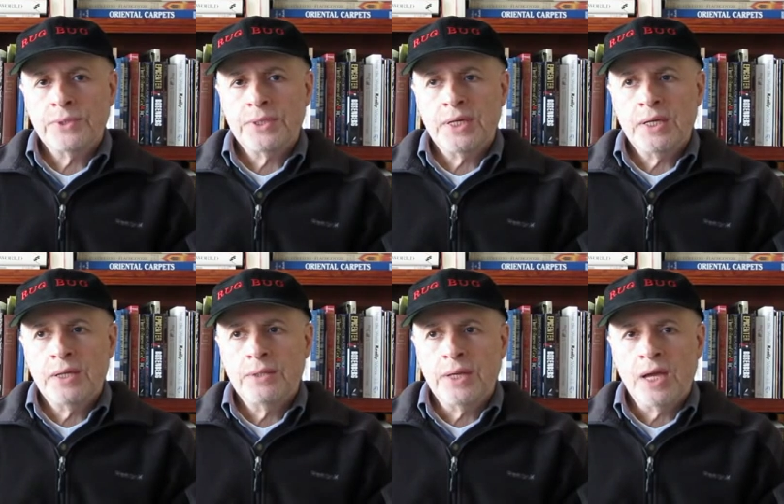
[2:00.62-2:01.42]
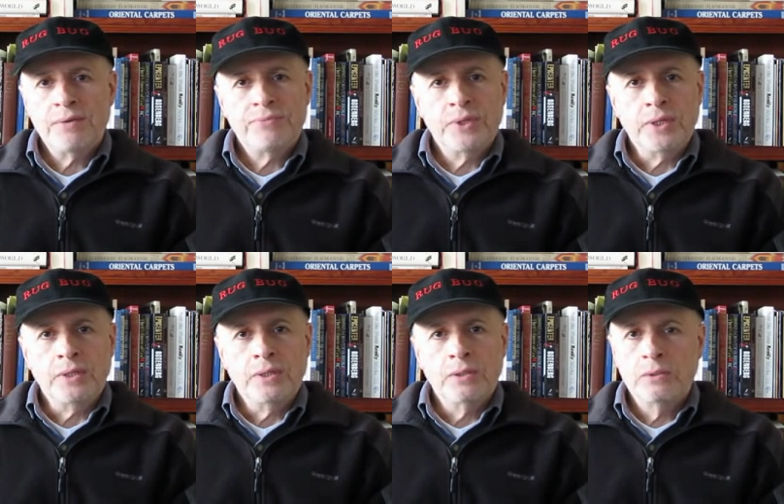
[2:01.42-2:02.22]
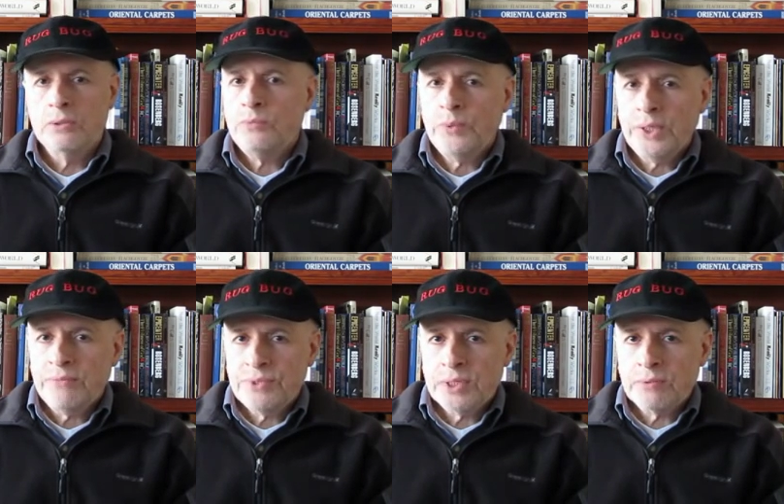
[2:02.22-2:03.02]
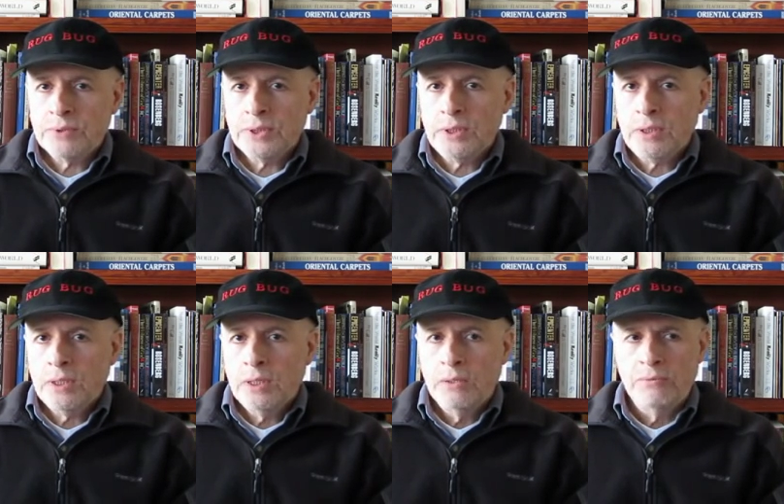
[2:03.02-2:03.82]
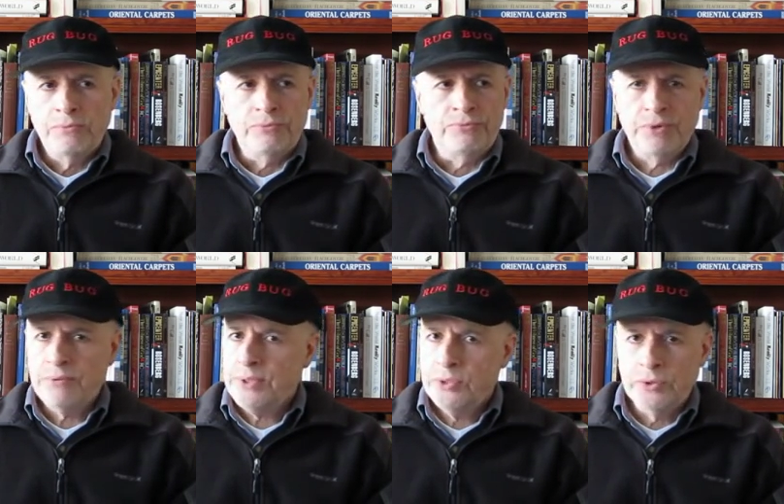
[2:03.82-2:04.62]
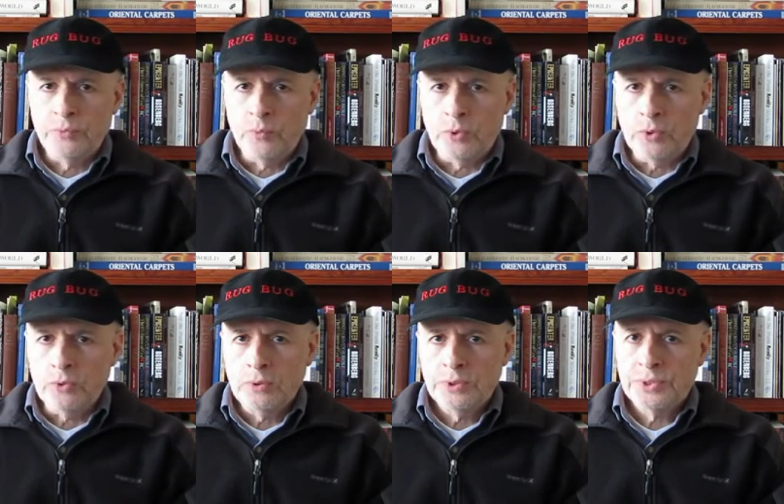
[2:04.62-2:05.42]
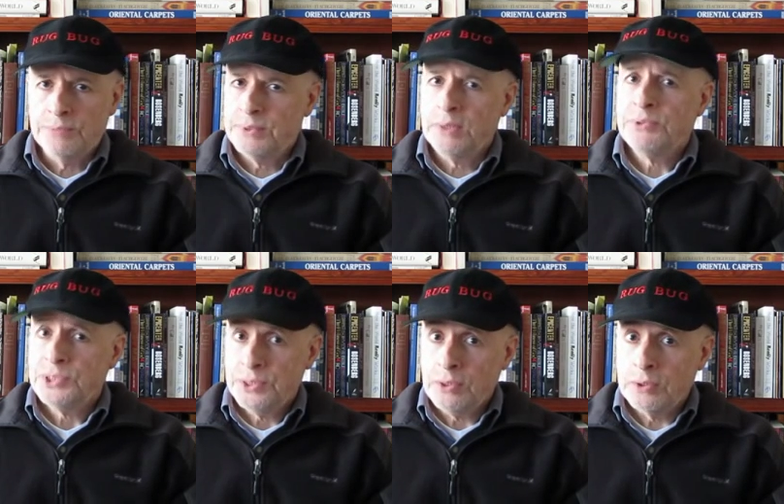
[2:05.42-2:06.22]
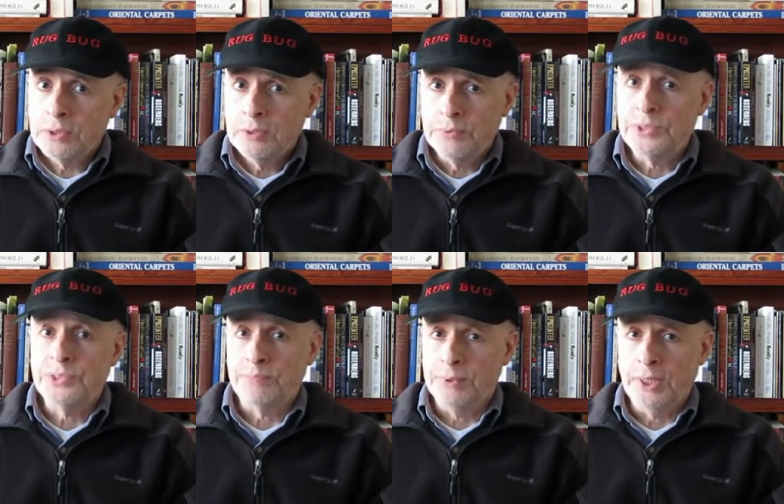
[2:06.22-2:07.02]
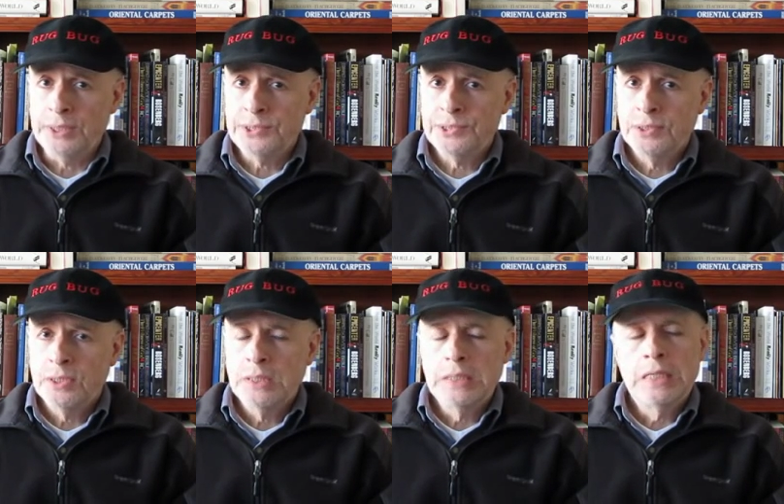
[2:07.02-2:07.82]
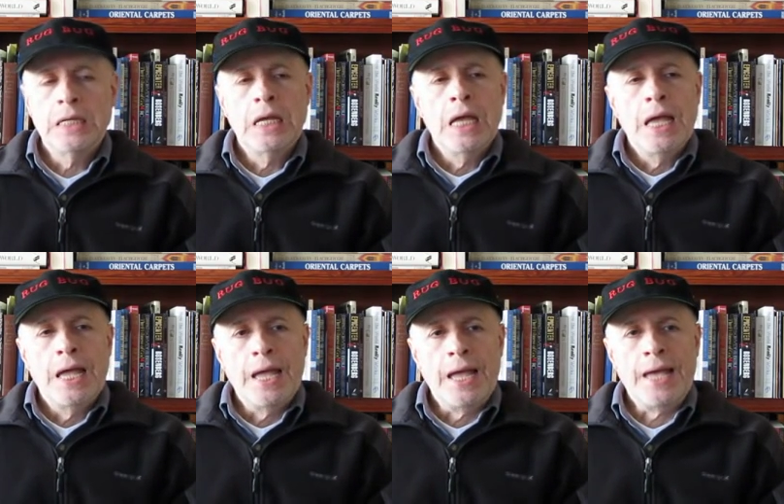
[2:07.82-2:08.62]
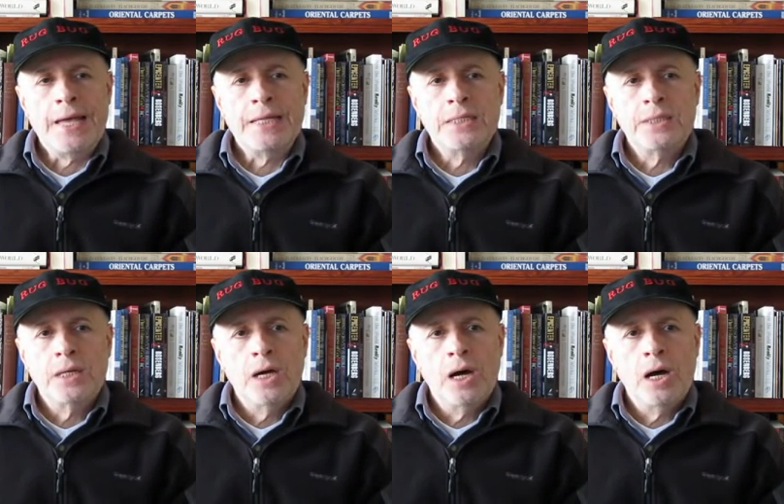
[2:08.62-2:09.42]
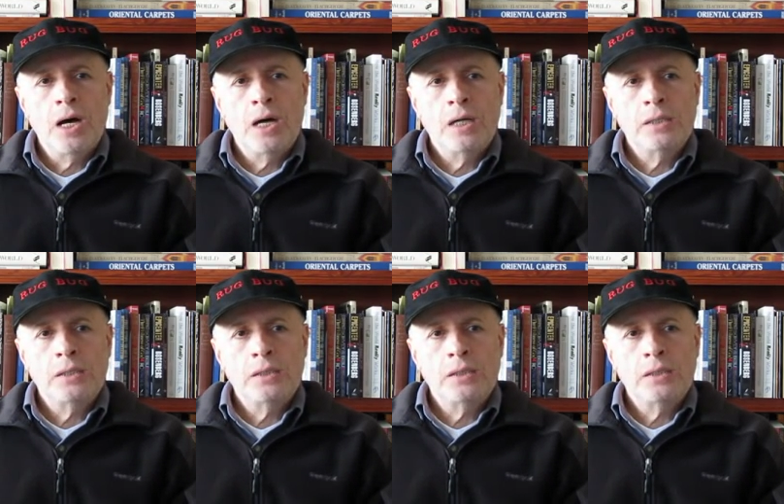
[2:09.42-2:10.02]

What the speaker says: that they have the good weave generally, very good wool, sometimes silk, which is a plus, and a